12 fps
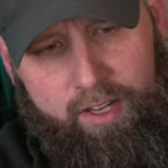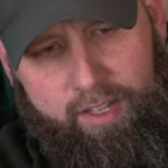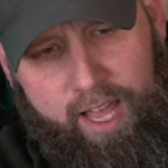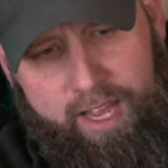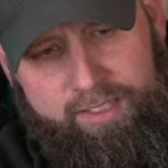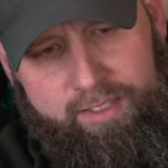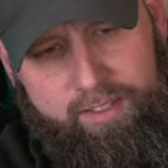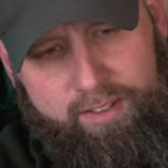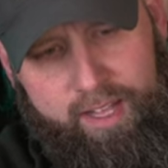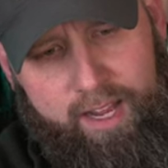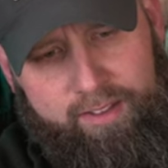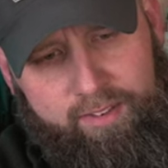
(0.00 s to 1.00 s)
gonna last.
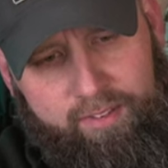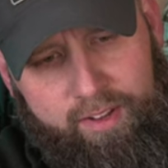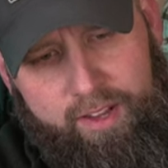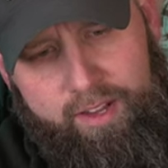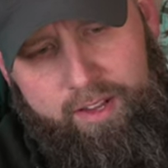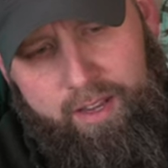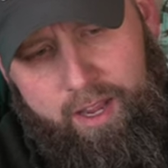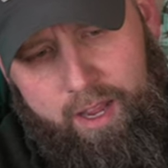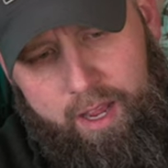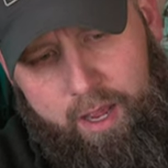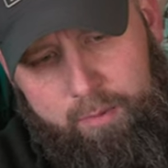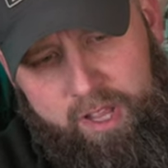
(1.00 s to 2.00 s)
That's
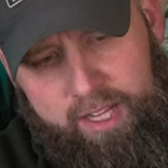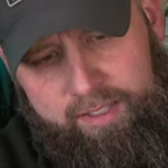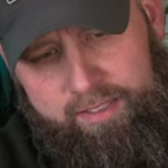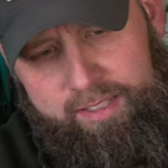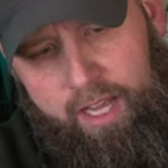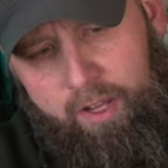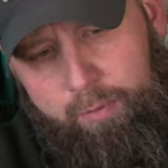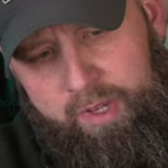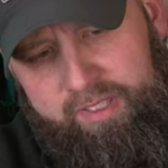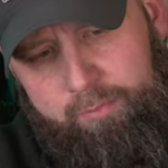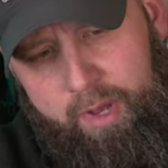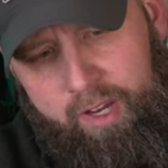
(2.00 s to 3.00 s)
a solid
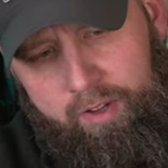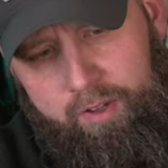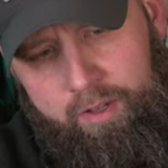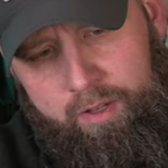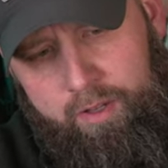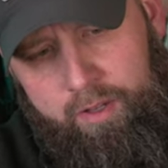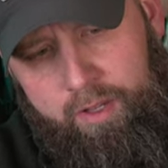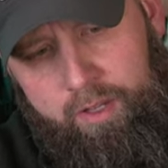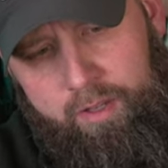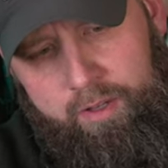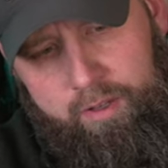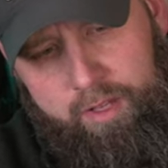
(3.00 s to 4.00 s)
piece of metal.
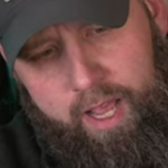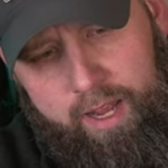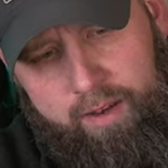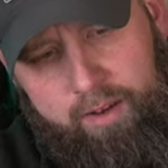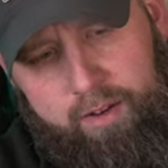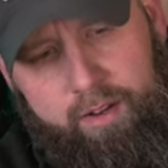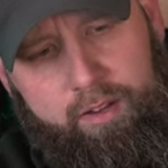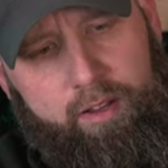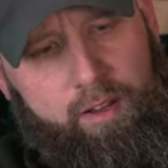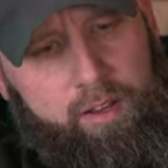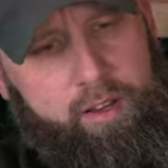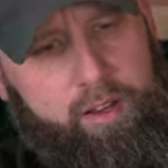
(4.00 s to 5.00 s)
That
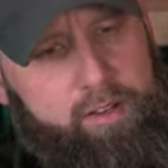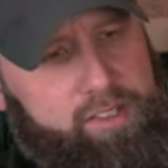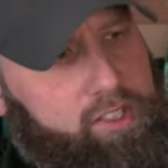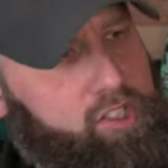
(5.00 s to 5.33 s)
is